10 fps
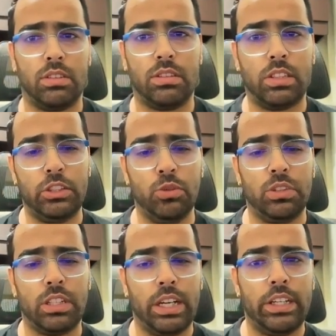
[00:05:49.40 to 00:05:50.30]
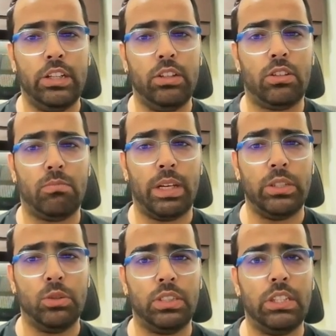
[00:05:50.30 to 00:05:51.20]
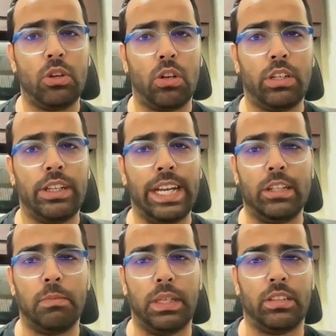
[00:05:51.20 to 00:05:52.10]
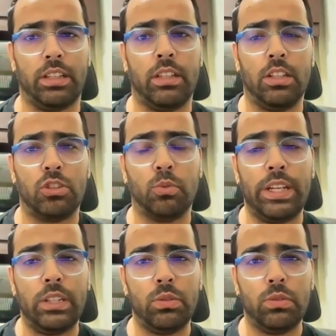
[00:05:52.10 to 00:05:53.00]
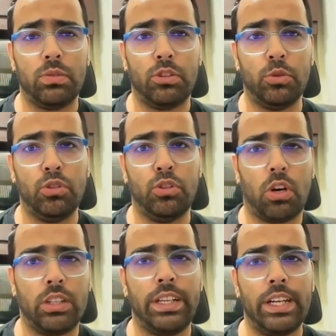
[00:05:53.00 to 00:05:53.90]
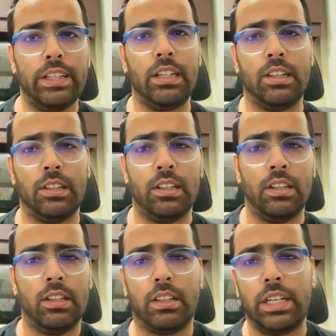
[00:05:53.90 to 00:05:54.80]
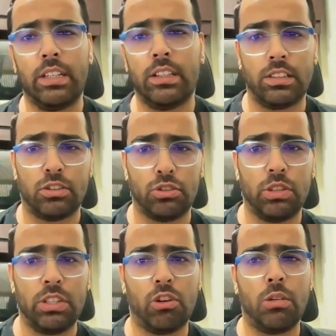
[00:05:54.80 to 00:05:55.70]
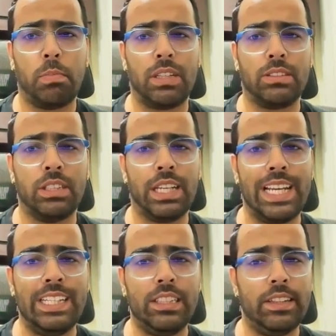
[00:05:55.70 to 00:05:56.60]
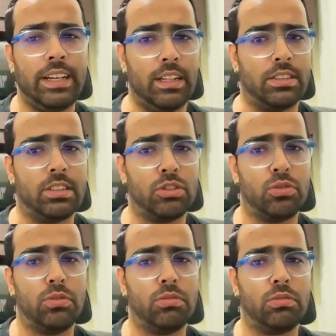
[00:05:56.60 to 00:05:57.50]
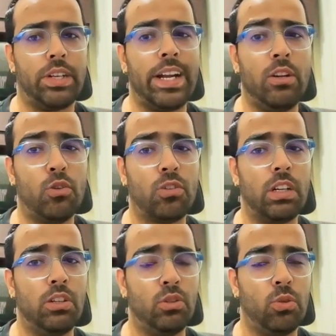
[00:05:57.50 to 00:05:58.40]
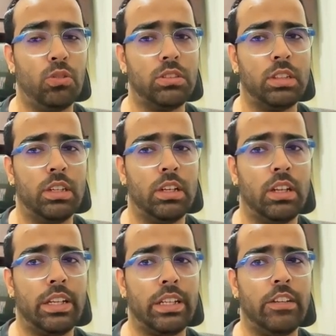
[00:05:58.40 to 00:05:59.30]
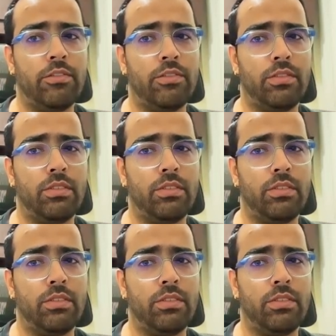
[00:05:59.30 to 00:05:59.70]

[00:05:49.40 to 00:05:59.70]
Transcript: the user ID by using dot get method. So when you do dot get, right? So you are not passing anything else. So thread local knows, like if